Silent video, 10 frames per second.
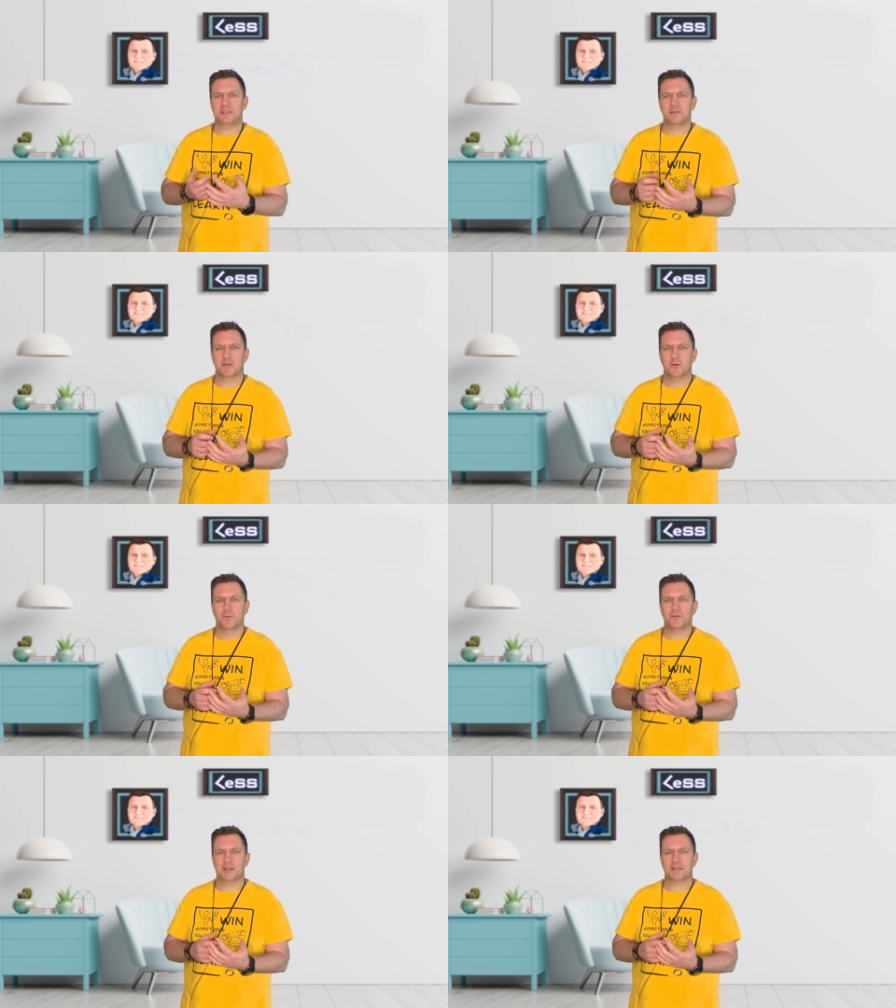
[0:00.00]
the
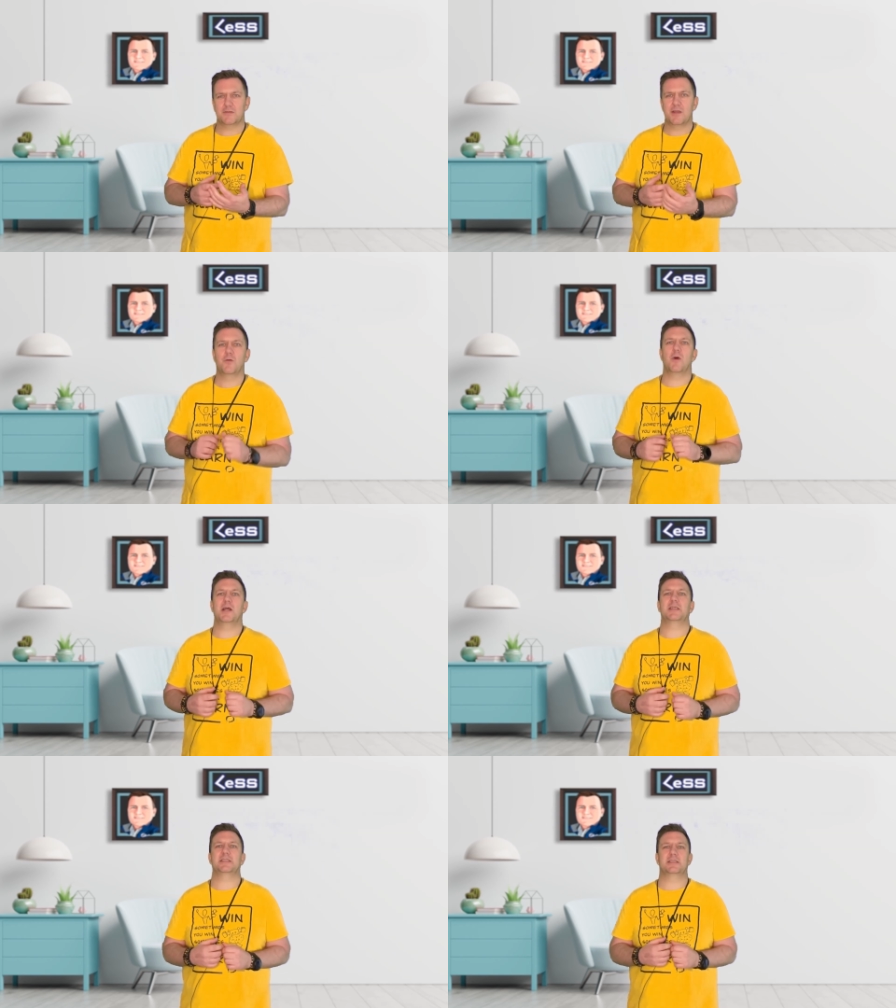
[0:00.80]
context
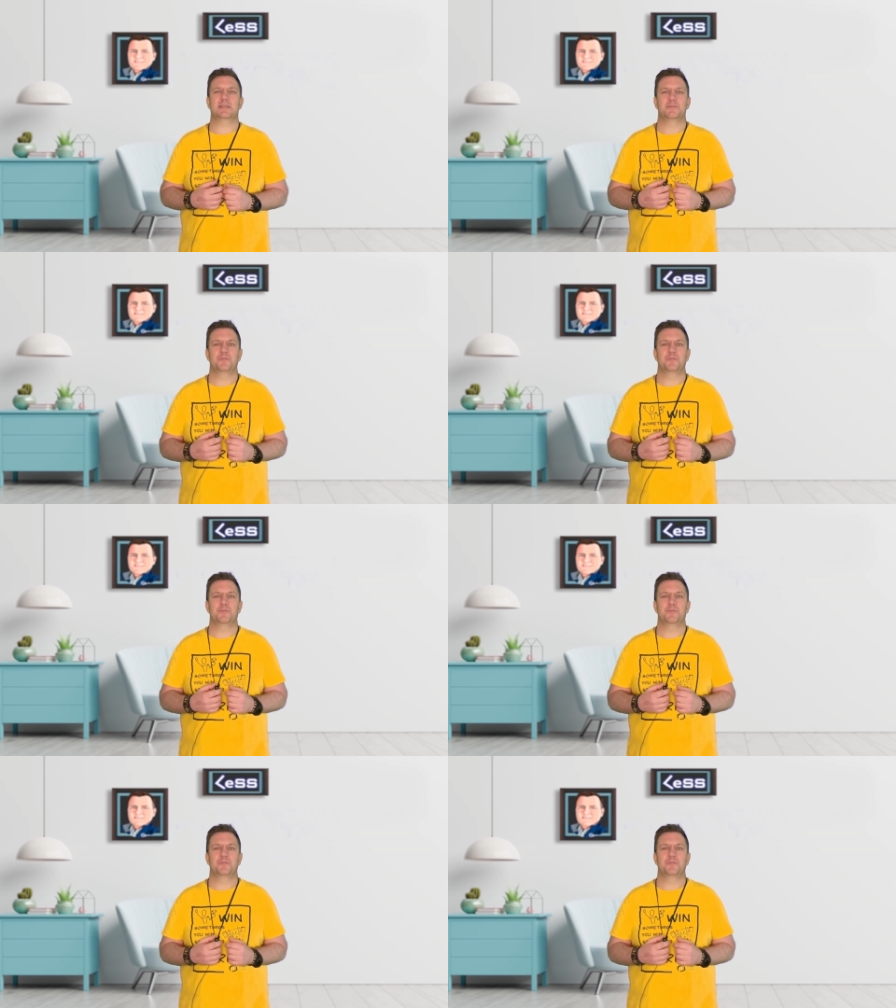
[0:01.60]
requires it.